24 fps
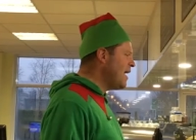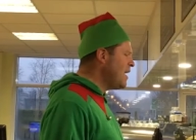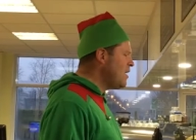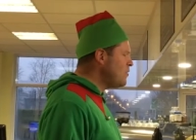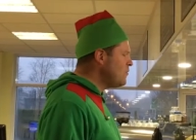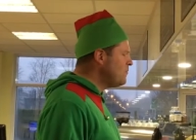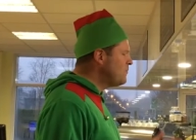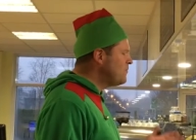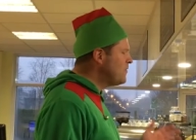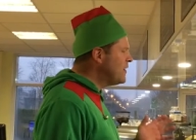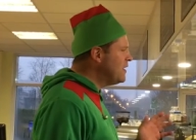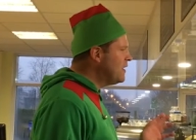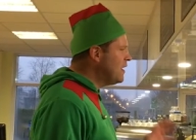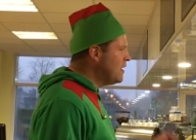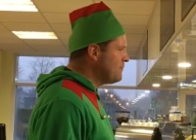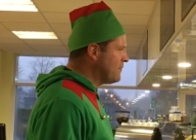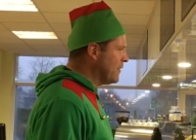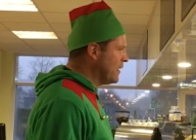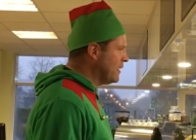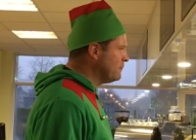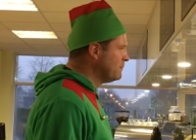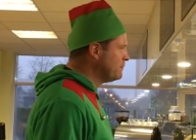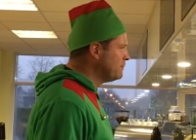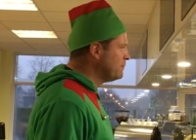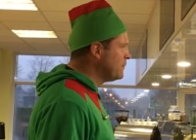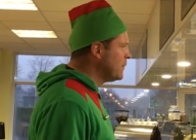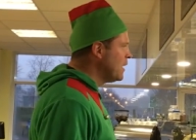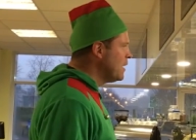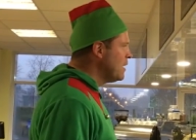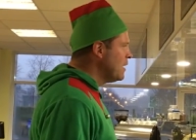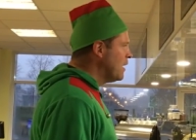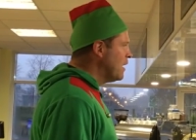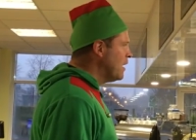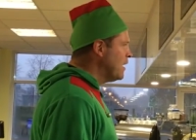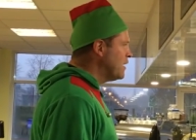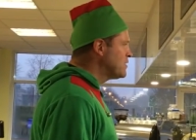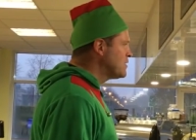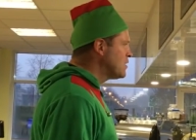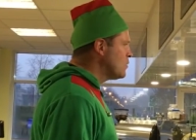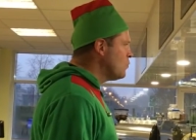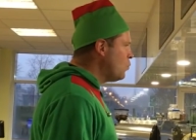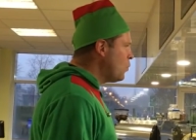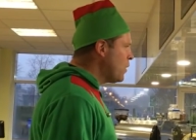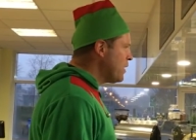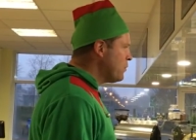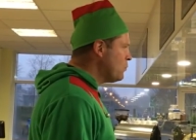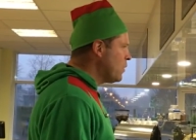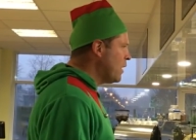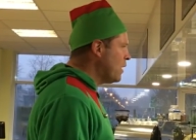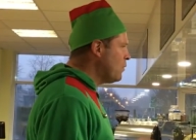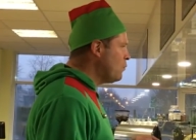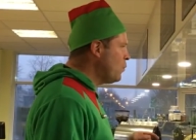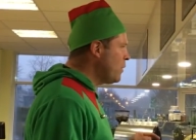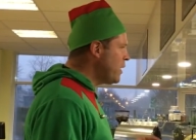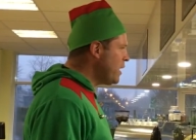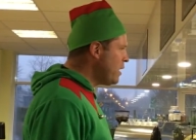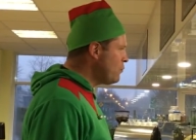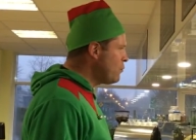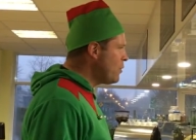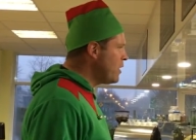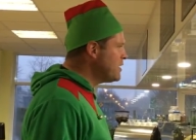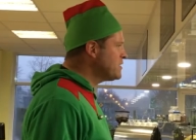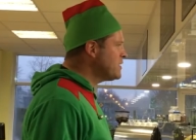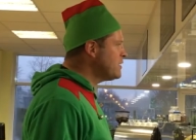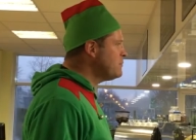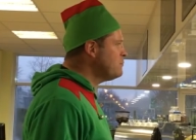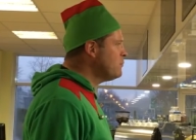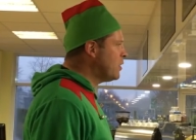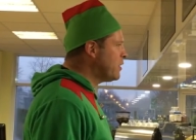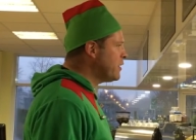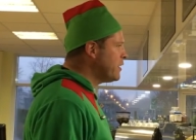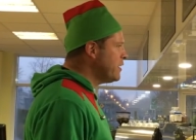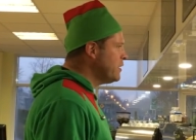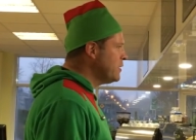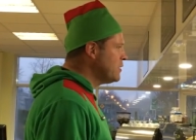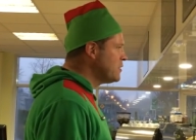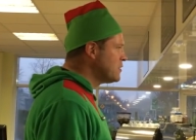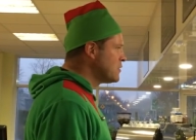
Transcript: Elfie Living. It's a week where we are raising money